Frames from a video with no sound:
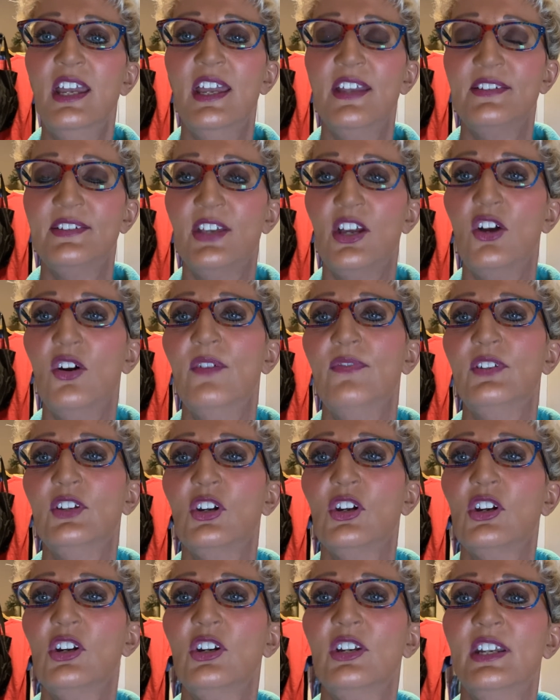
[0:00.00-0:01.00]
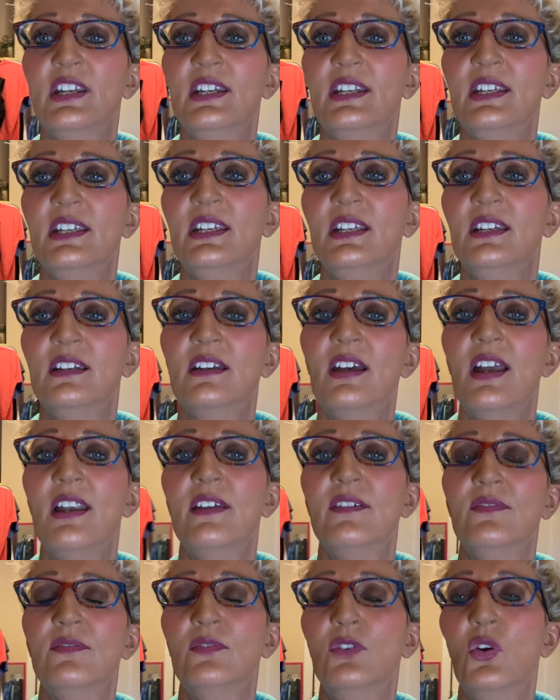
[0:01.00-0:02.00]
So if you heard any kind
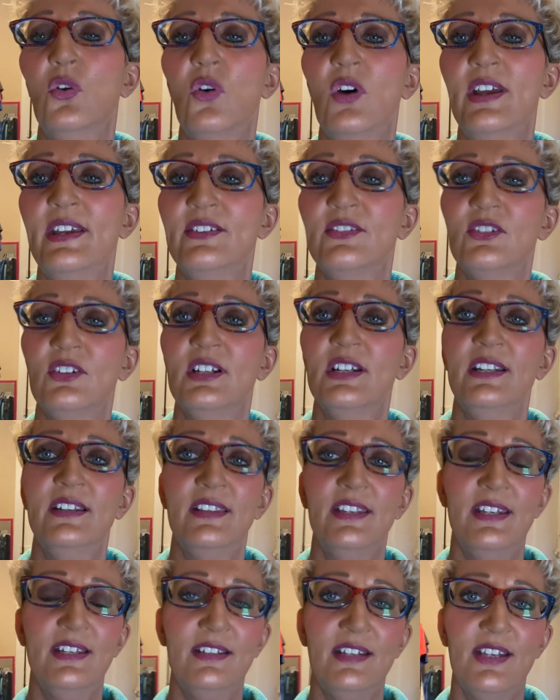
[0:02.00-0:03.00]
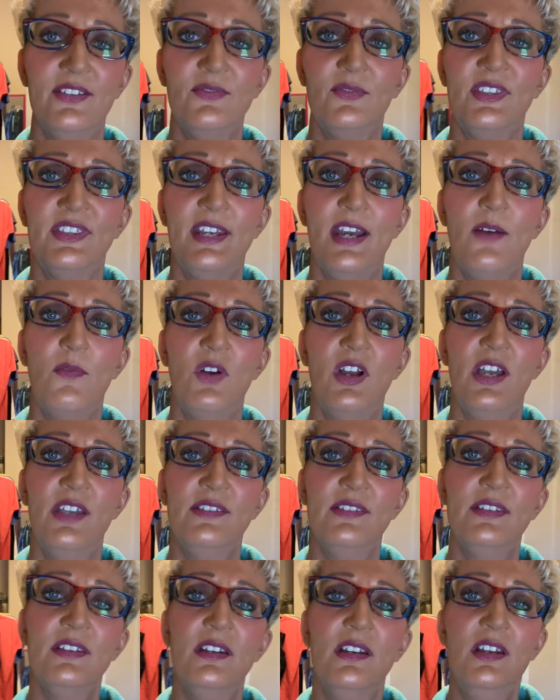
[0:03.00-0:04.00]
of noise or anything, that's what that
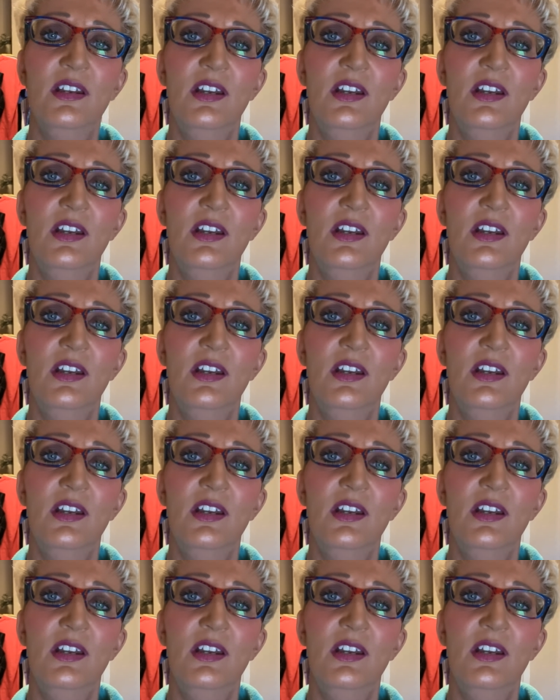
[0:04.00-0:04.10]
was.